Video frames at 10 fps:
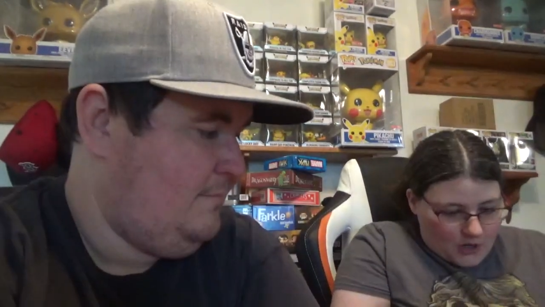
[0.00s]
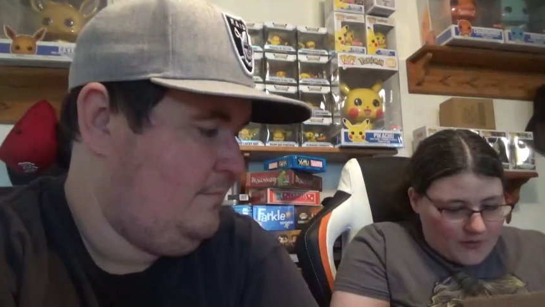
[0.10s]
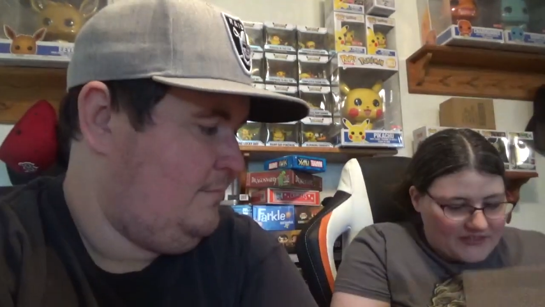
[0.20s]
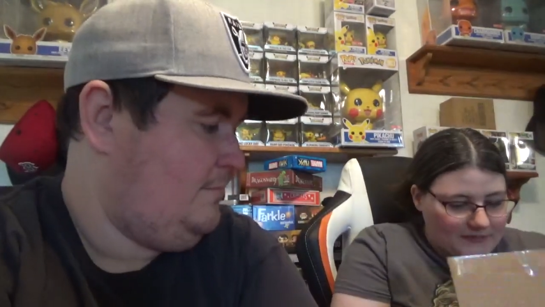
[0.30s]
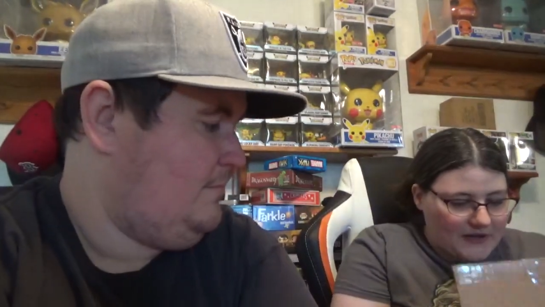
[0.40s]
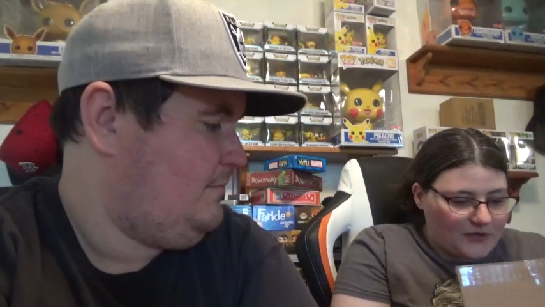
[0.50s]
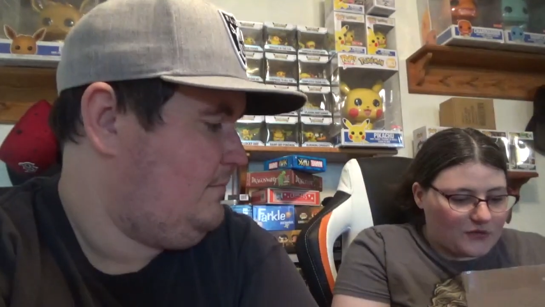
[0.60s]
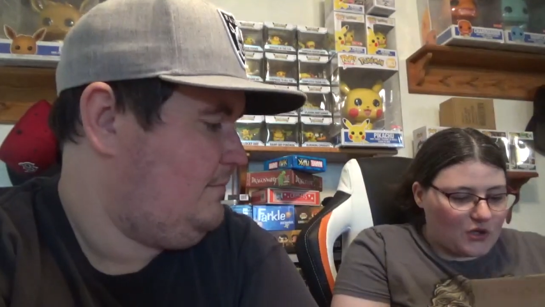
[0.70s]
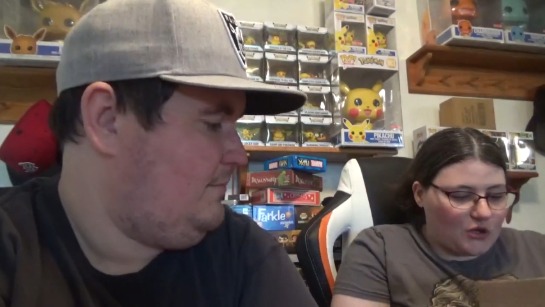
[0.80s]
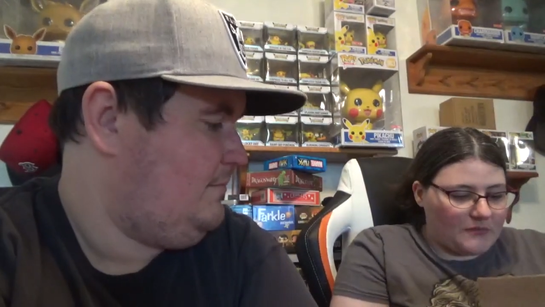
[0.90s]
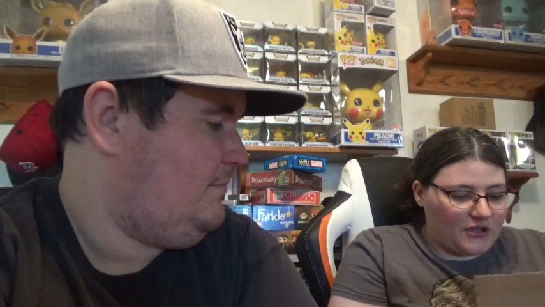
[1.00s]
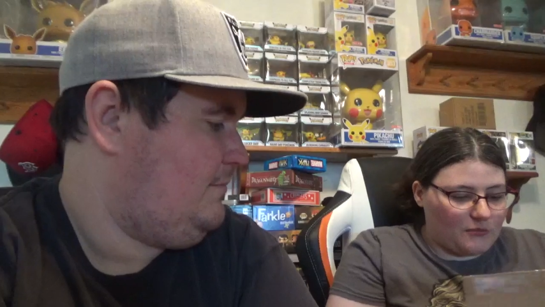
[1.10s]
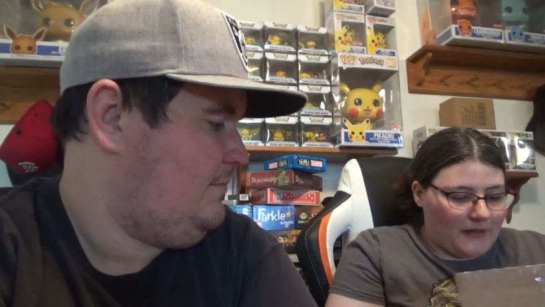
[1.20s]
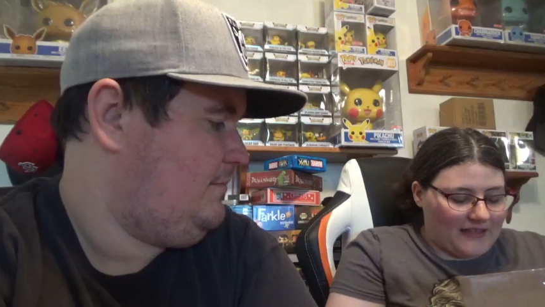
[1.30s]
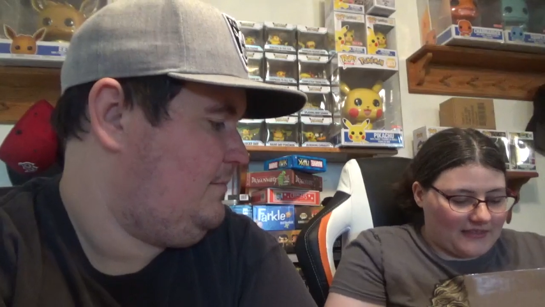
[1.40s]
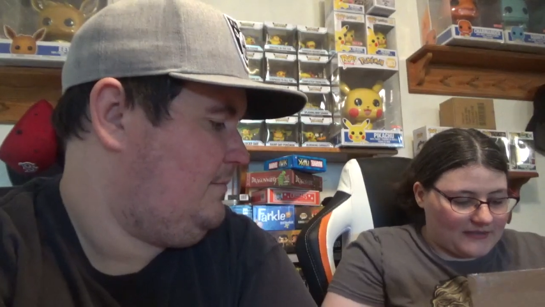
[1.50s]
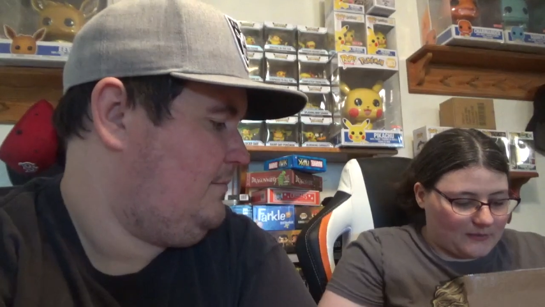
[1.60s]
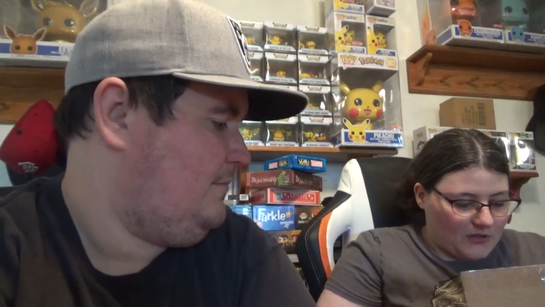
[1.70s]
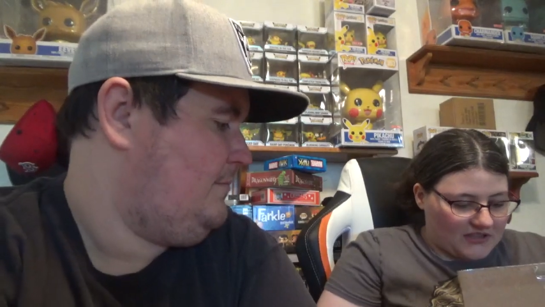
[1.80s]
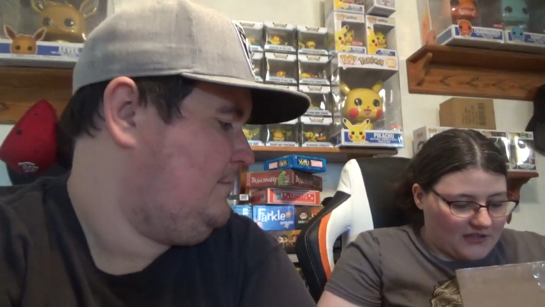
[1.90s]
Speaker 1: oh, that's right. You told me you bought
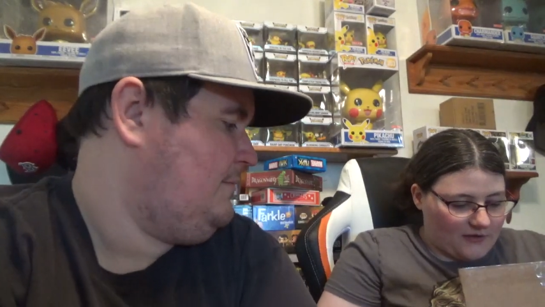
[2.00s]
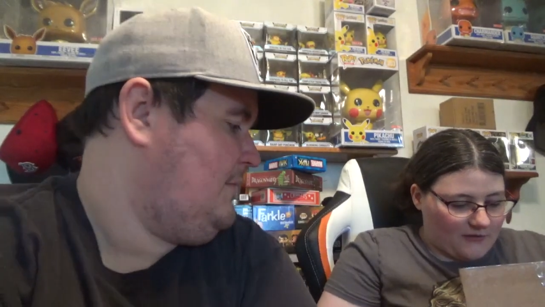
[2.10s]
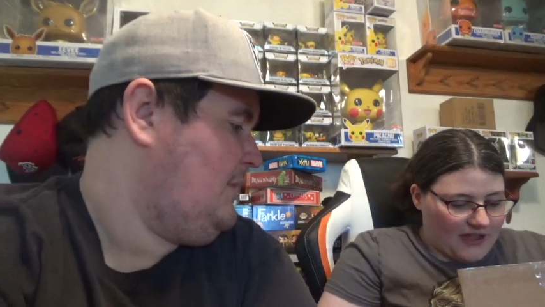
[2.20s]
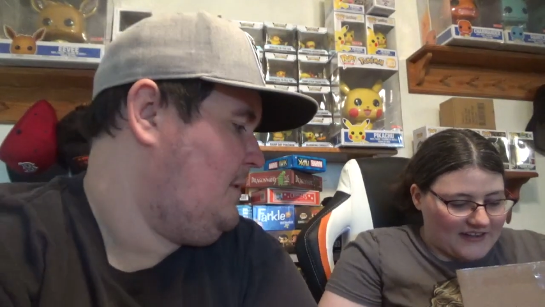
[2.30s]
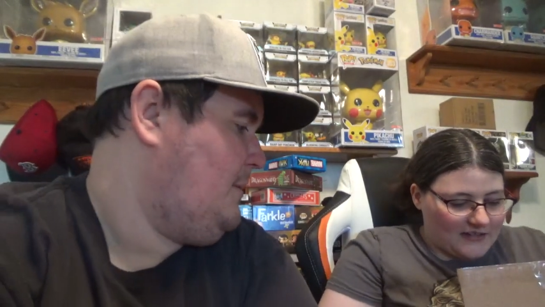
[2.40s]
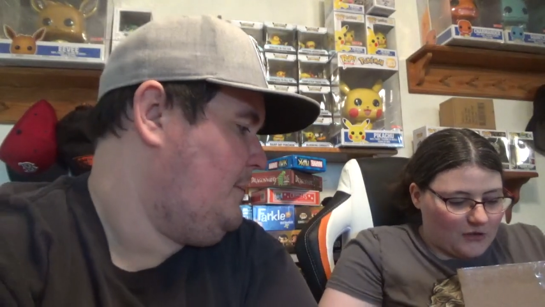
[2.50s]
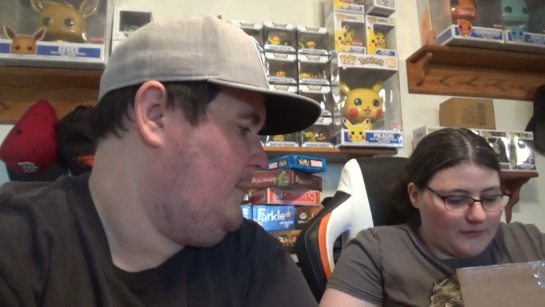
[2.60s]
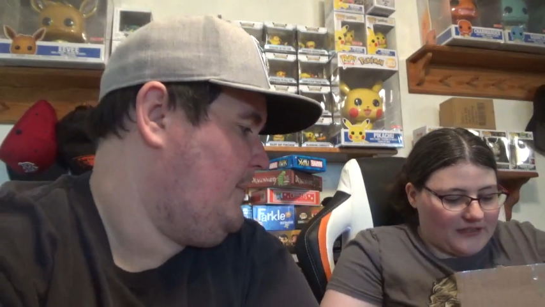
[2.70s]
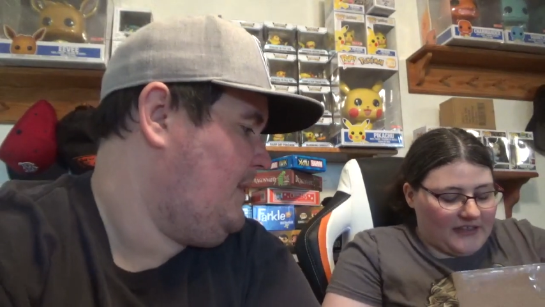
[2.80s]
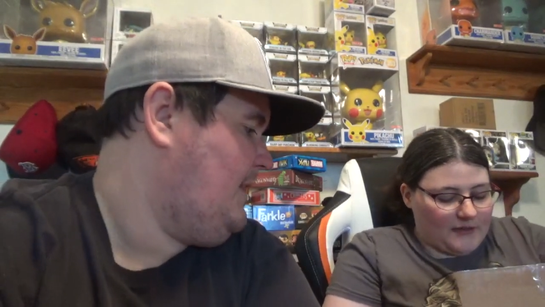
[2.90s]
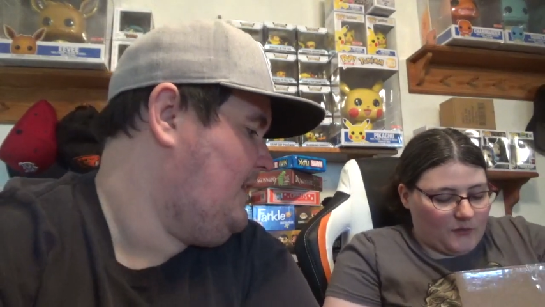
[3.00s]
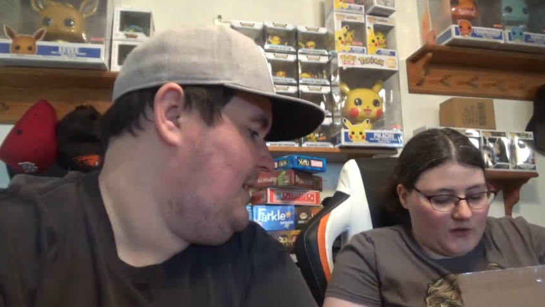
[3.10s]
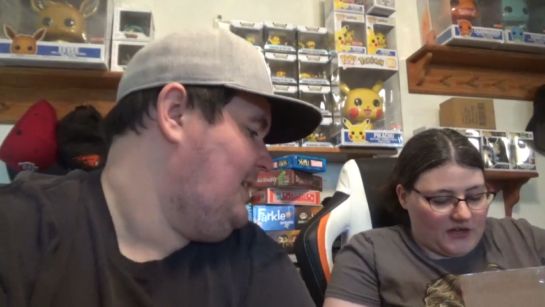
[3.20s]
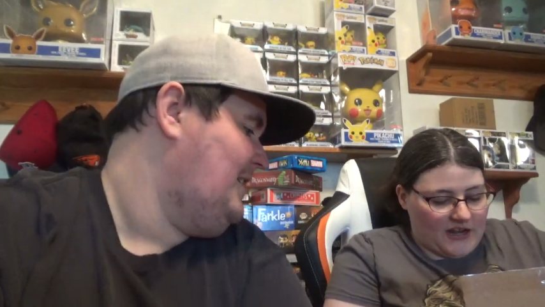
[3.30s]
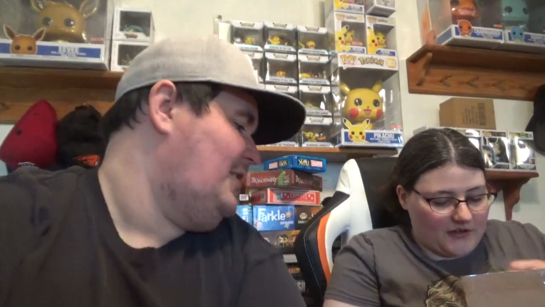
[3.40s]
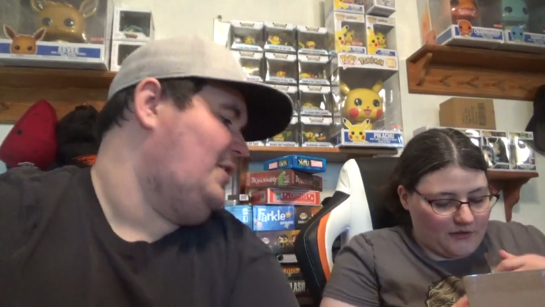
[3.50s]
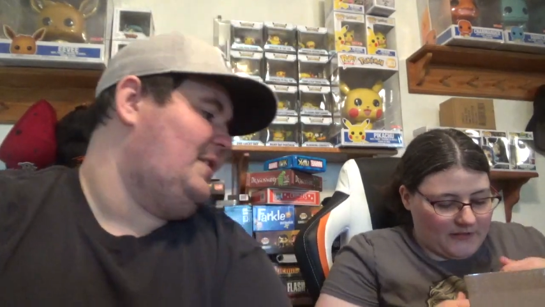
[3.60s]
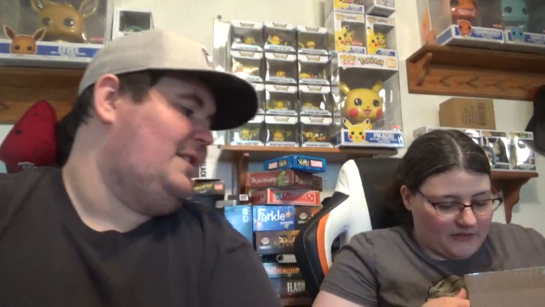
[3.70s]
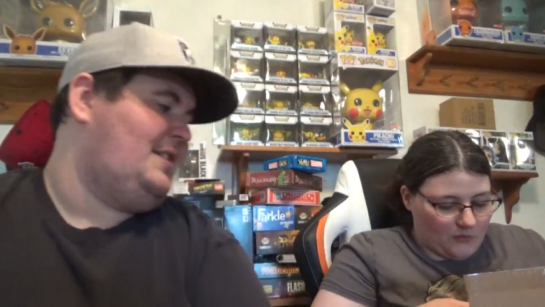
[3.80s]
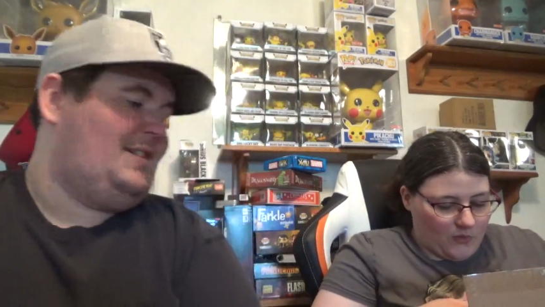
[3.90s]
this one, though. I didn't know about the other one. I knew
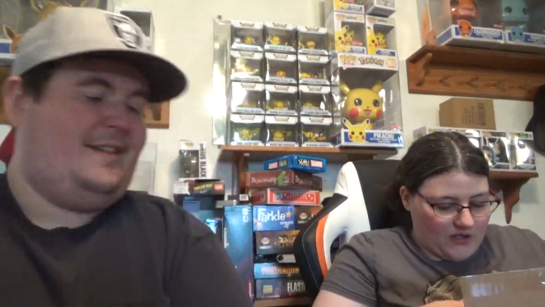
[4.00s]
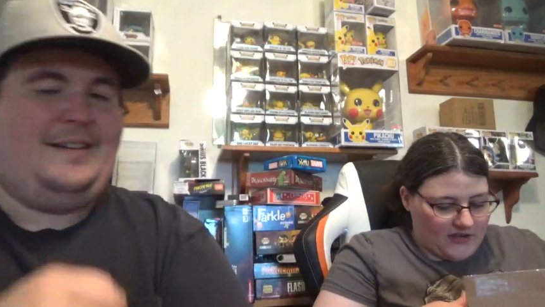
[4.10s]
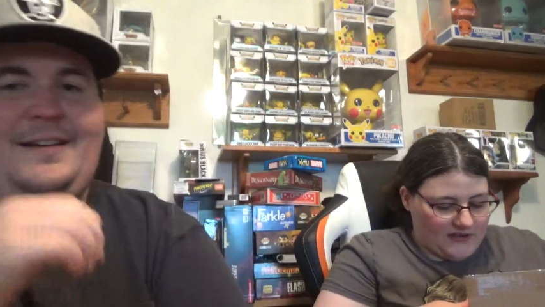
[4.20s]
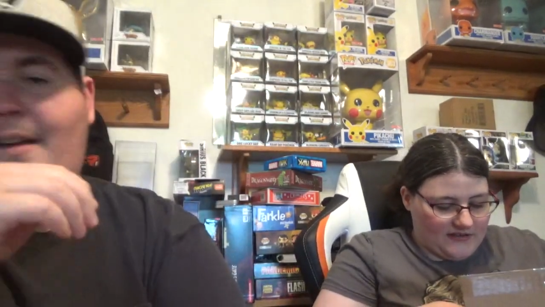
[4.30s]
about the one.